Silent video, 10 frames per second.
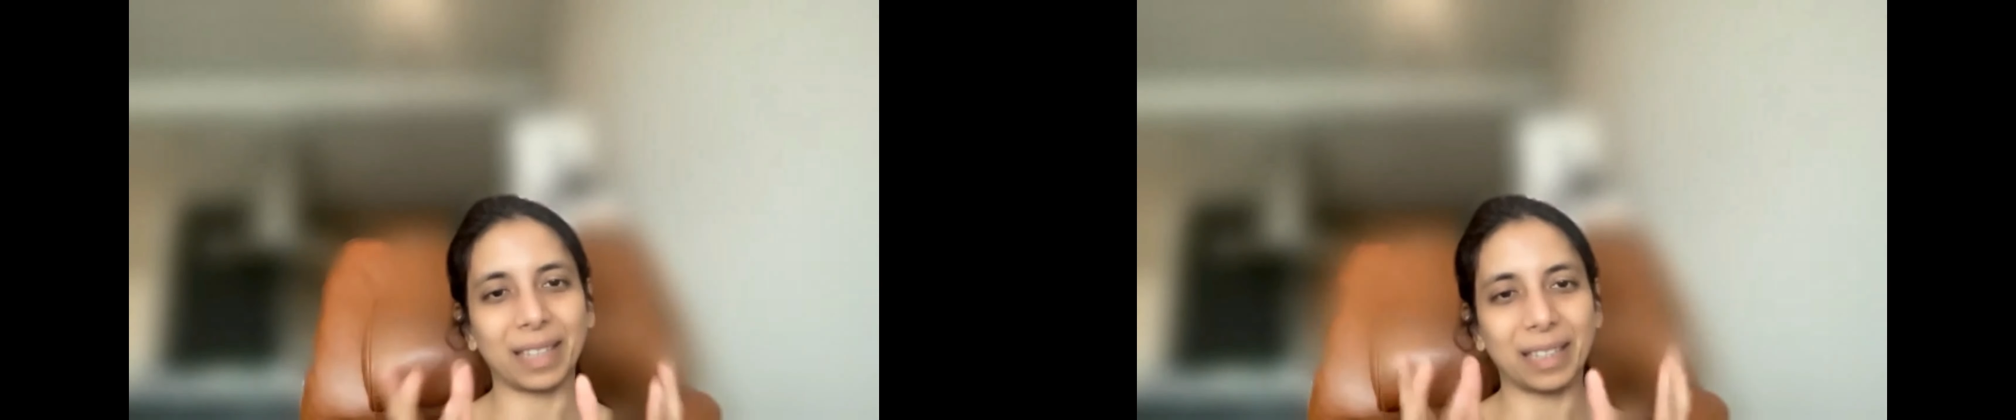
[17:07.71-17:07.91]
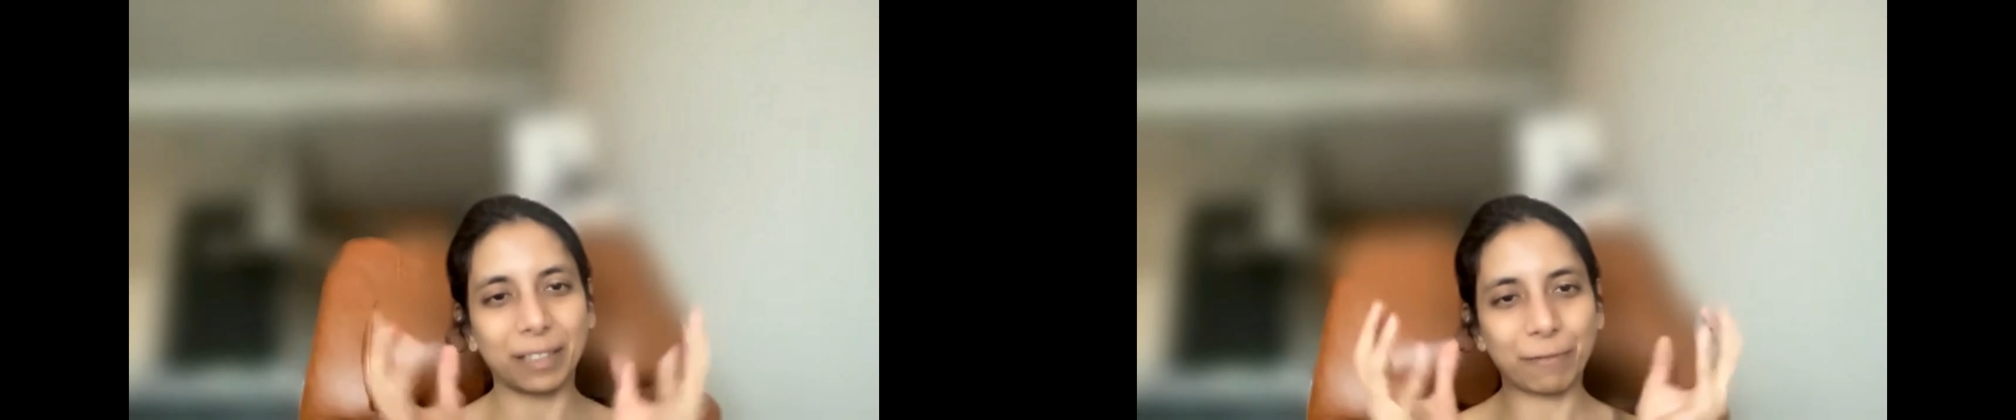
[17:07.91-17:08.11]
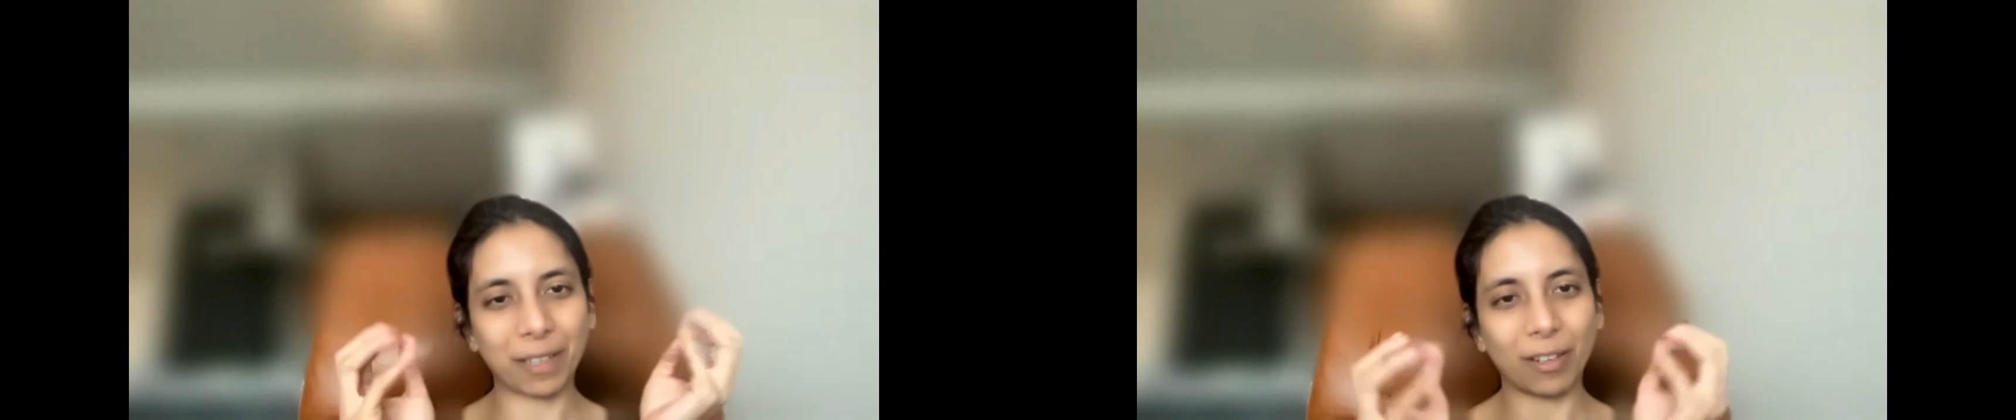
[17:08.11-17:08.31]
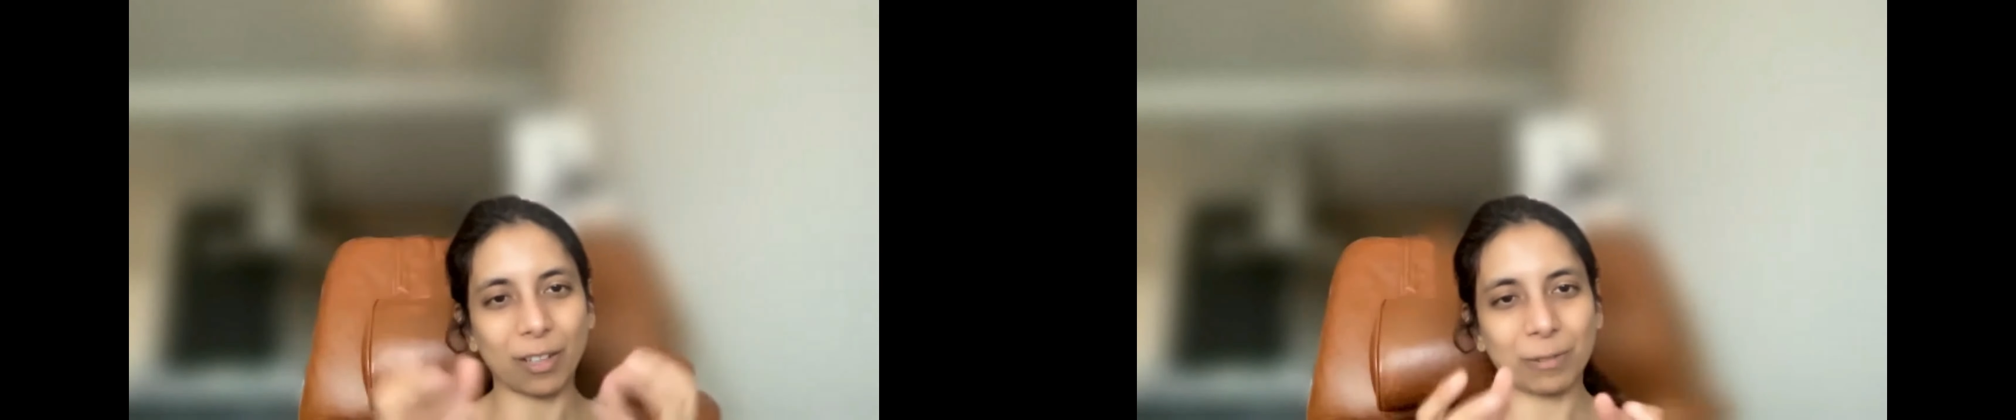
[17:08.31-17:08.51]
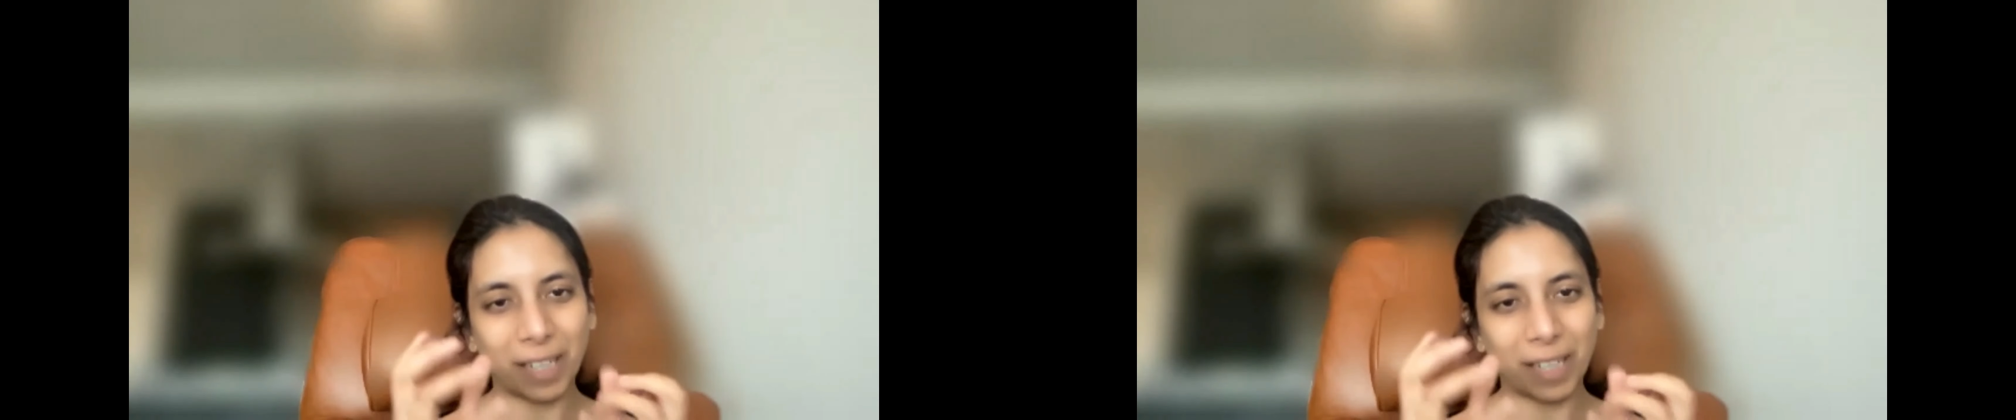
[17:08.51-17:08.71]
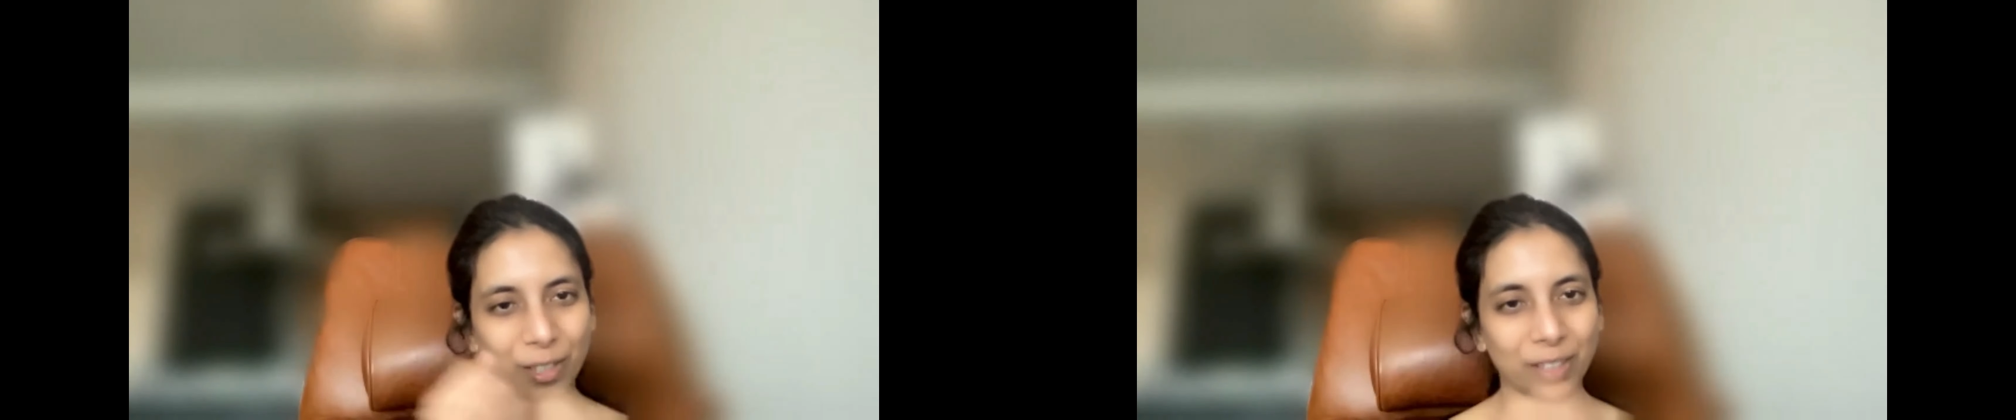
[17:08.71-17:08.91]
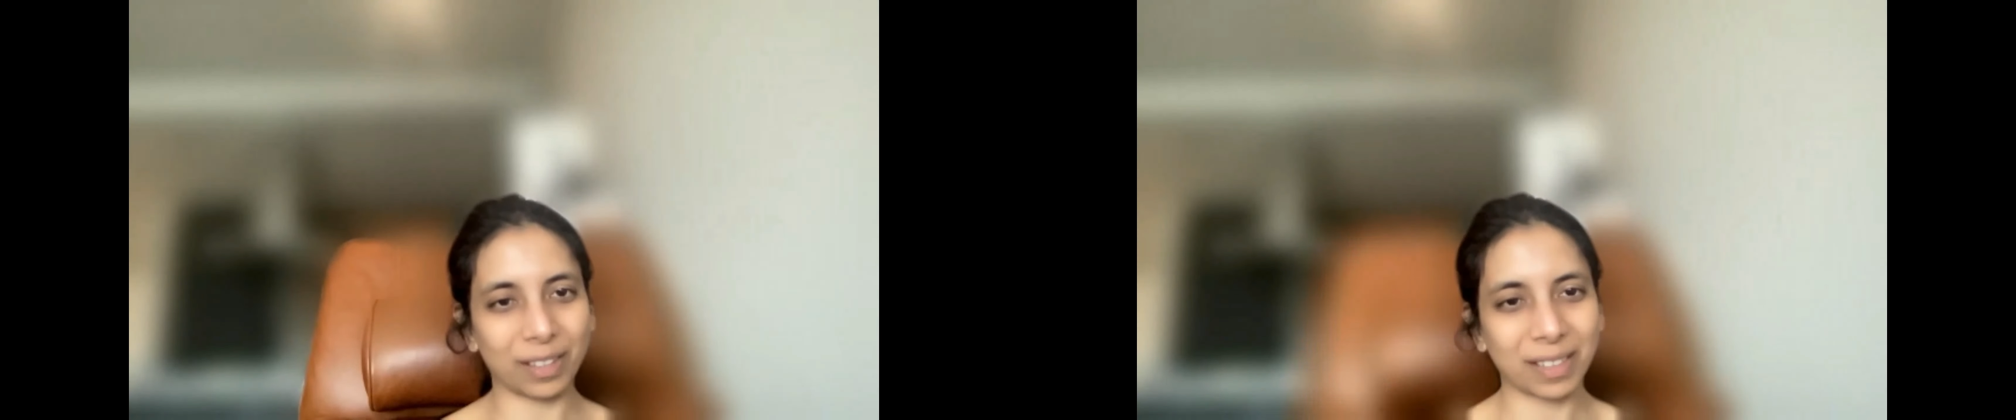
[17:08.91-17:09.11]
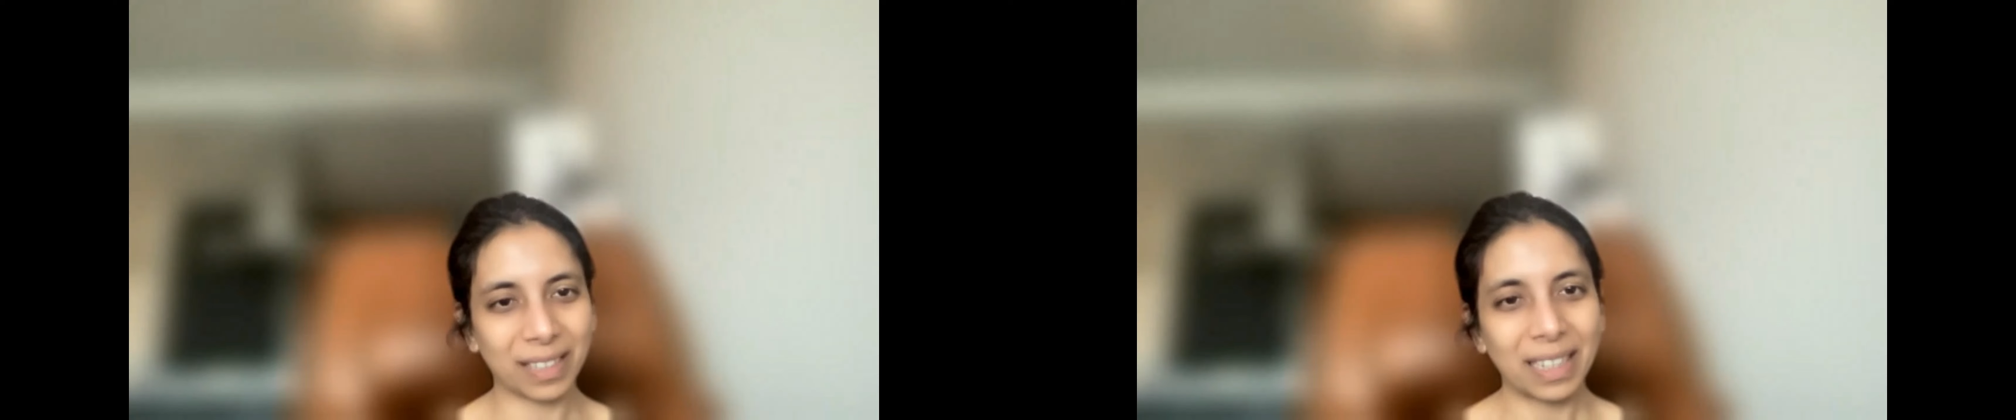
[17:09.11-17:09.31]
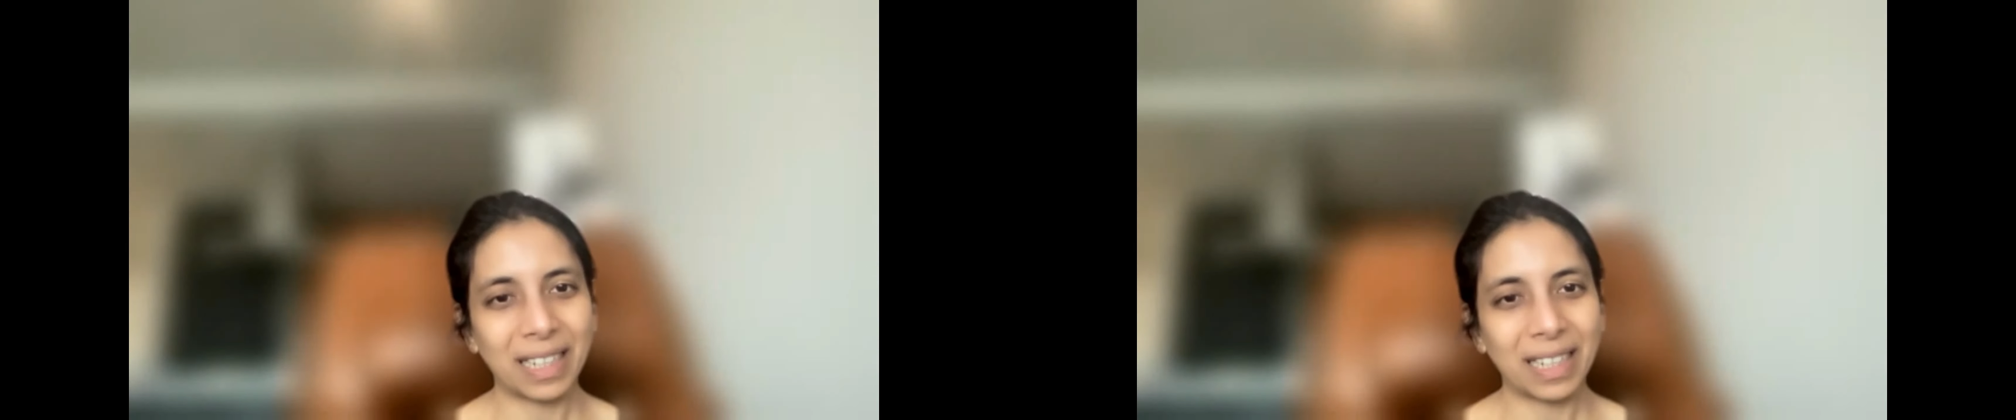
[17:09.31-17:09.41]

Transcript: the different loss functions